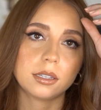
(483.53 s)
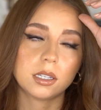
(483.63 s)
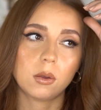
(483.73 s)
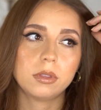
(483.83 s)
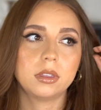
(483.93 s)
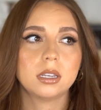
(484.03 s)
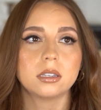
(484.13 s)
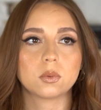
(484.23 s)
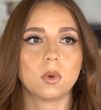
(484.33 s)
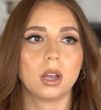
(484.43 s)
So
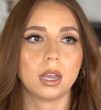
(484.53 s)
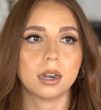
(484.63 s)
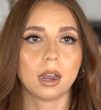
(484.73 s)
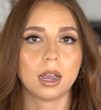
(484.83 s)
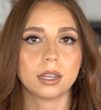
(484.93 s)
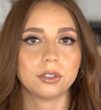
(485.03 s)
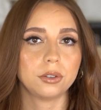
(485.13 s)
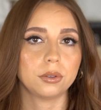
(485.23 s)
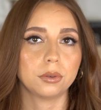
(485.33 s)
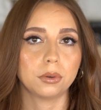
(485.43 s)
this one I
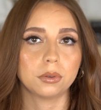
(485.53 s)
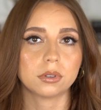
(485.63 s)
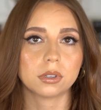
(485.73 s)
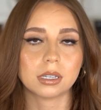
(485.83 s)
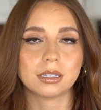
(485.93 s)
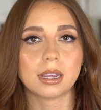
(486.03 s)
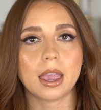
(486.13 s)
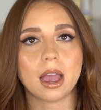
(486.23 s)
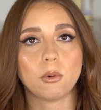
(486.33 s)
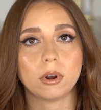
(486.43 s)
use,
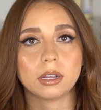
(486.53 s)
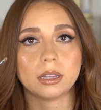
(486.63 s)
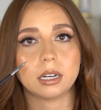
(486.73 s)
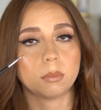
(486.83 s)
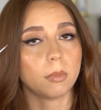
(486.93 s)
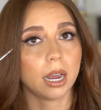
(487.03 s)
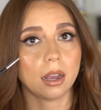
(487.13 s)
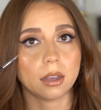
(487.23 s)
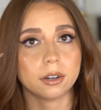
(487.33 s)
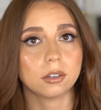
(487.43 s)
say I want to clean up my
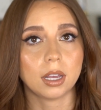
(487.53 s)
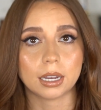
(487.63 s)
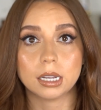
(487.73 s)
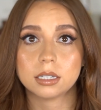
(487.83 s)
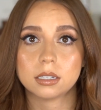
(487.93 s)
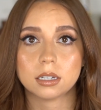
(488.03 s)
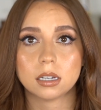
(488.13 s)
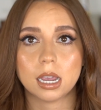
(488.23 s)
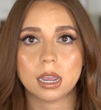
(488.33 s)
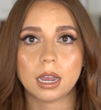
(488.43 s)
eyeliner like I did
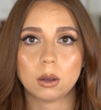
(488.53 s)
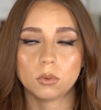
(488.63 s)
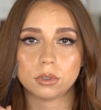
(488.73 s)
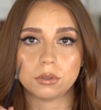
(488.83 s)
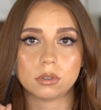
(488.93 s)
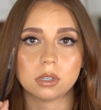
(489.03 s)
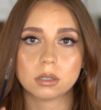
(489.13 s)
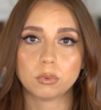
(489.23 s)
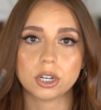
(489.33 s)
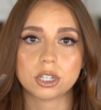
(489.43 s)
today, I will use this
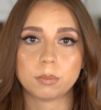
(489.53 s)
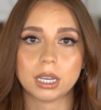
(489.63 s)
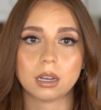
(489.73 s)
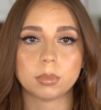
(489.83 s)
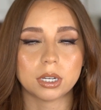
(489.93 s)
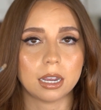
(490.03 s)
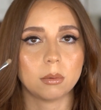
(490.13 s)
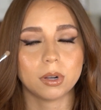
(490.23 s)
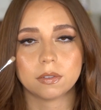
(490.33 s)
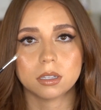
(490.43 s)
brush to pick up a tiny
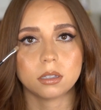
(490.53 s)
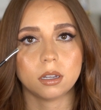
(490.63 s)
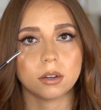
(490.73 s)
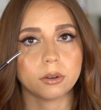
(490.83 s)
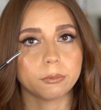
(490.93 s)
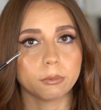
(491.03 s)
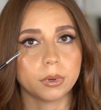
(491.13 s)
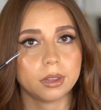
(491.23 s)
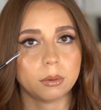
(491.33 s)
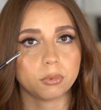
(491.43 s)
bit of concealer and
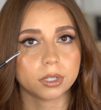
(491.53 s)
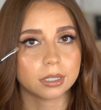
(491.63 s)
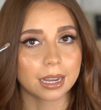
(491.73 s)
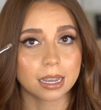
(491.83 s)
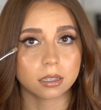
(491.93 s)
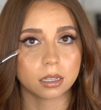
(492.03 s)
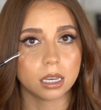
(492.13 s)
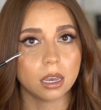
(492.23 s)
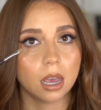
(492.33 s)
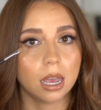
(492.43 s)
really
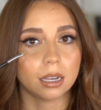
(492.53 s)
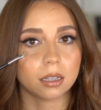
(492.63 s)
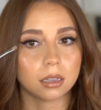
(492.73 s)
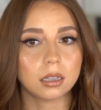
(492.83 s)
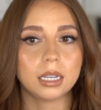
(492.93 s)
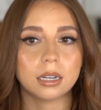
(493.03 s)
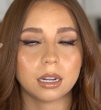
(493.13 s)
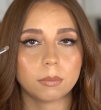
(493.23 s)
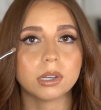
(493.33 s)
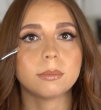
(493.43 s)
precisely clean it
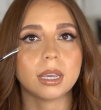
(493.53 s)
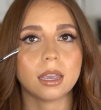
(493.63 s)
up and